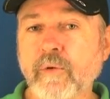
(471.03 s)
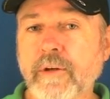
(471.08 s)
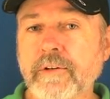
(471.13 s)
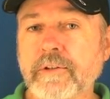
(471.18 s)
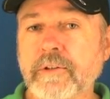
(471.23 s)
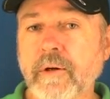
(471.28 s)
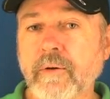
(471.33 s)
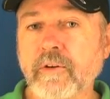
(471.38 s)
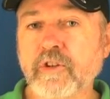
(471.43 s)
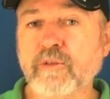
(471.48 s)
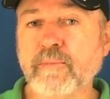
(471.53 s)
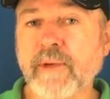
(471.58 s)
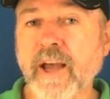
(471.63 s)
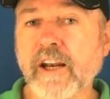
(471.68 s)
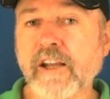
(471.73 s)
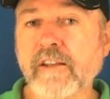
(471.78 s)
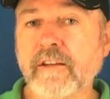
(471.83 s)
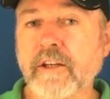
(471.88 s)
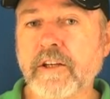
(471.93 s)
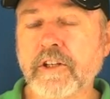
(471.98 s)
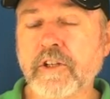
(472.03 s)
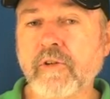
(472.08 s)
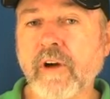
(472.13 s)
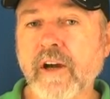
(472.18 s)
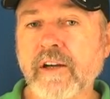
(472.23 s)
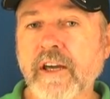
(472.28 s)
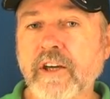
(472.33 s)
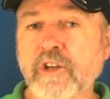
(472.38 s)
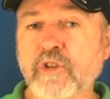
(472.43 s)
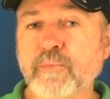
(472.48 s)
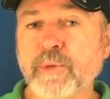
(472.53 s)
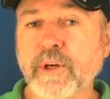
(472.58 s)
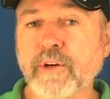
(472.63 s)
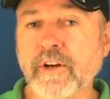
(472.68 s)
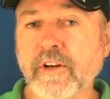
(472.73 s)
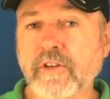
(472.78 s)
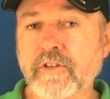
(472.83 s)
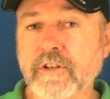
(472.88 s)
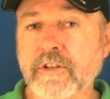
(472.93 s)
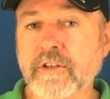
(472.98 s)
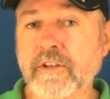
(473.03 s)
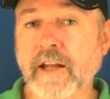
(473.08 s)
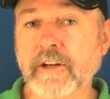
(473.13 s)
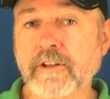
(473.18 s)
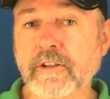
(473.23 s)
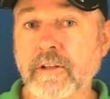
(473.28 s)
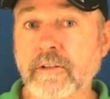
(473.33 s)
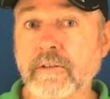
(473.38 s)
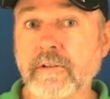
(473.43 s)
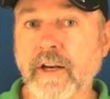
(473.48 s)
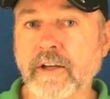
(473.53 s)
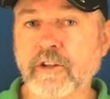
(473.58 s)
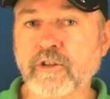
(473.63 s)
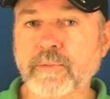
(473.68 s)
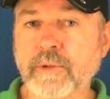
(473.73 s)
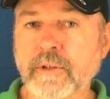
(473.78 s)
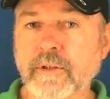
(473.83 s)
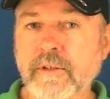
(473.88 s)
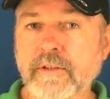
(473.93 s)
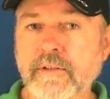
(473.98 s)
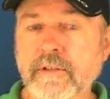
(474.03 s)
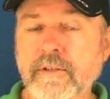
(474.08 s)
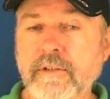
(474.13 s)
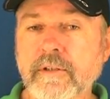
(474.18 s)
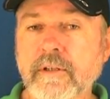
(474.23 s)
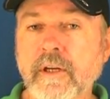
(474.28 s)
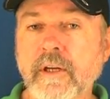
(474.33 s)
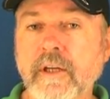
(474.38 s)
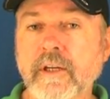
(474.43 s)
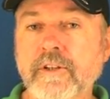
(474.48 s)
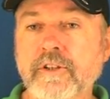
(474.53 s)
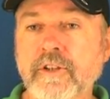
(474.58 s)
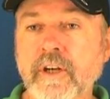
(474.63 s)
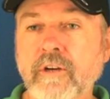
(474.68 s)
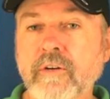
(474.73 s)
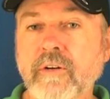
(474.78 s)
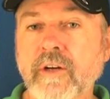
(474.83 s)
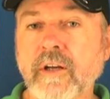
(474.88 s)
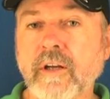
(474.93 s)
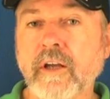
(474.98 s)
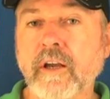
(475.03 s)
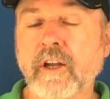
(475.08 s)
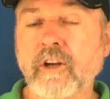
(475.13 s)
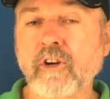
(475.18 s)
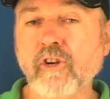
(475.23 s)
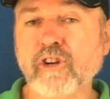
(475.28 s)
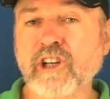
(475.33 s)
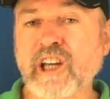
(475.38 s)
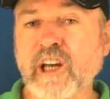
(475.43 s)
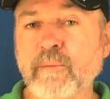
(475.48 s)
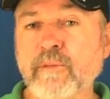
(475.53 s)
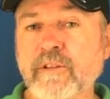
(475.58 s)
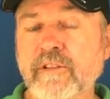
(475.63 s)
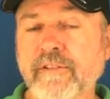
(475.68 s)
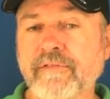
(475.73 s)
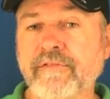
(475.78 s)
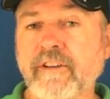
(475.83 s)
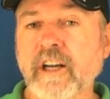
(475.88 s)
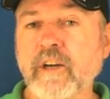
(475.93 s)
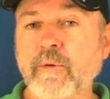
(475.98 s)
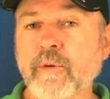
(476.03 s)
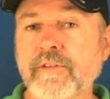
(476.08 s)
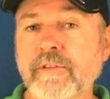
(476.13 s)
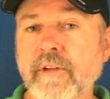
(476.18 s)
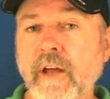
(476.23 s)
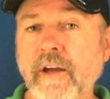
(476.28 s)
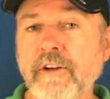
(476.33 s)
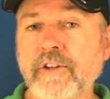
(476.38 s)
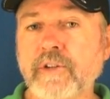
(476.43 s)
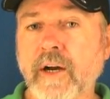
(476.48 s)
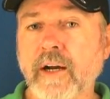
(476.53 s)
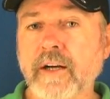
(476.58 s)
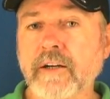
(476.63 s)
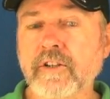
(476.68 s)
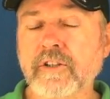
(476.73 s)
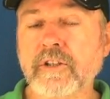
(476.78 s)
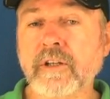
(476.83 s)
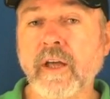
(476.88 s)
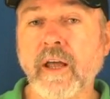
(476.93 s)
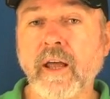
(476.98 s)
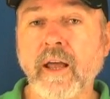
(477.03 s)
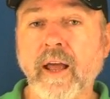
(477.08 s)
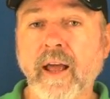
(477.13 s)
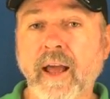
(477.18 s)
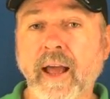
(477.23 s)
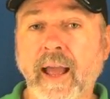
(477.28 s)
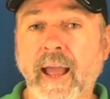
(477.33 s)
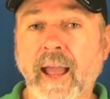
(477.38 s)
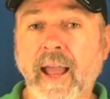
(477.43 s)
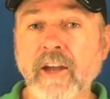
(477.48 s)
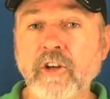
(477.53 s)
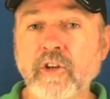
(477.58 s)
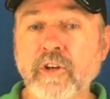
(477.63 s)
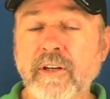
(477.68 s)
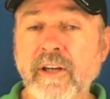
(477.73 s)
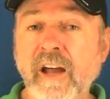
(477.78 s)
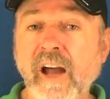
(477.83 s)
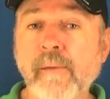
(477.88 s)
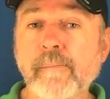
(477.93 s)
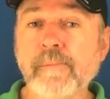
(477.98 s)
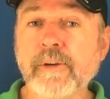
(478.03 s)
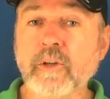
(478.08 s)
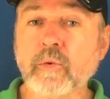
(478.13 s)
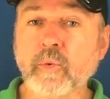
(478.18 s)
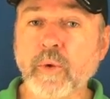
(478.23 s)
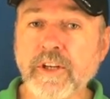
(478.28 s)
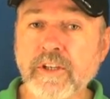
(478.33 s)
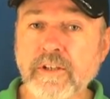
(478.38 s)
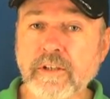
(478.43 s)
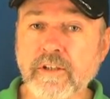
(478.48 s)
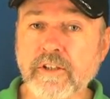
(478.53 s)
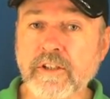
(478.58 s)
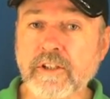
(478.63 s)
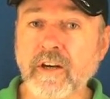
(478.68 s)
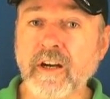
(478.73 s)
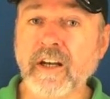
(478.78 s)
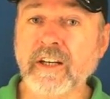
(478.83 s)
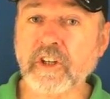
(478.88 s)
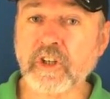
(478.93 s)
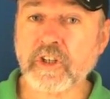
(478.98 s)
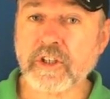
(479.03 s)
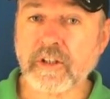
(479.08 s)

that everyone talks about in these drug experiences. That's the good experiences. So it all comes for free with no drugs, and you can't be arrested.